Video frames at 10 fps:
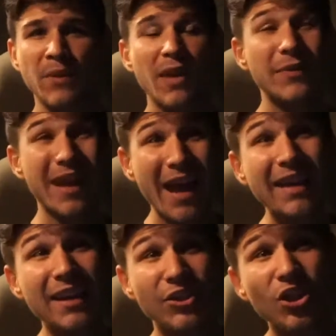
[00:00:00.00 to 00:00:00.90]
that I can
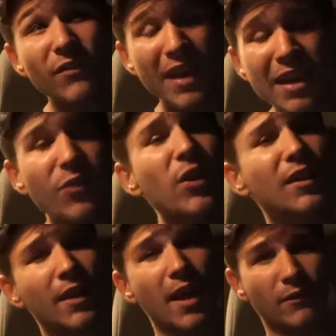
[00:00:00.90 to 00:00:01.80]
achieve anything in
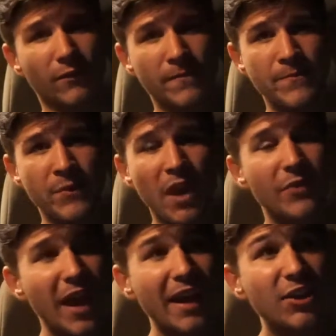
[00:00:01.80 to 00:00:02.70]
life,
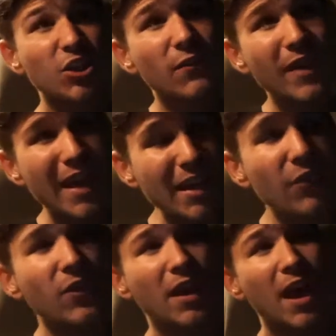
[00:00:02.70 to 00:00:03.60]
that I can achieve
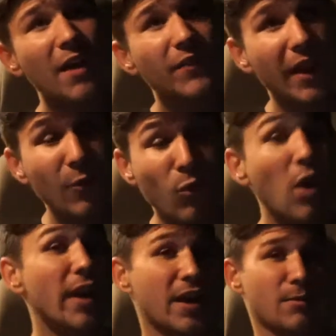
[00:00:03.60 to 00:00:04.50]
anything that I want
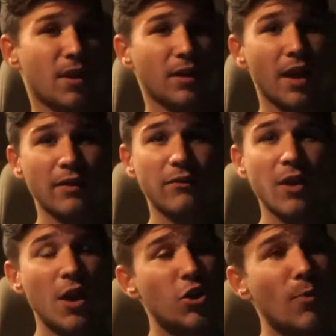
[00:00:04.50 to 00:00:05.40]
out of my life.
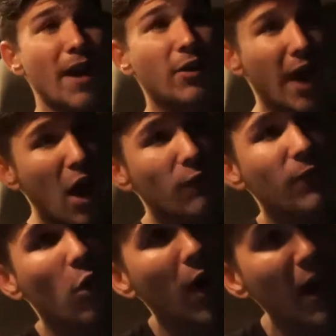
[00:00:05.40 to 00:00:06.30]
No matter how
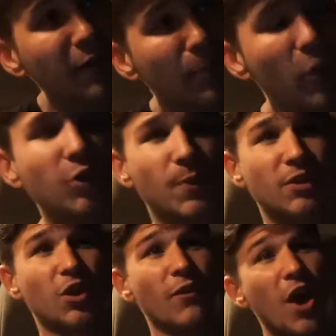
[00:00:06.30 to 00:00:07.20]
far I have to push
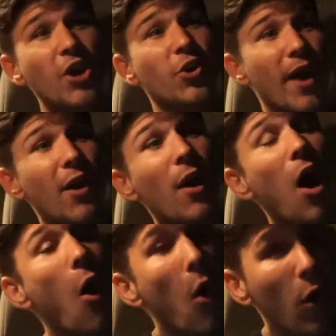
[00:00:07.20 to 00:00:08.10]
myself, no matter how
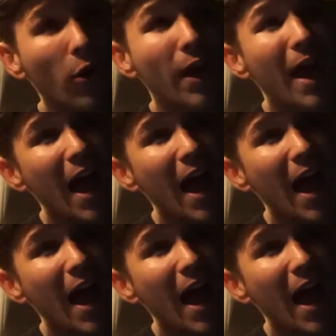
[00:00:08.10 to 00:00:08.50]
hard I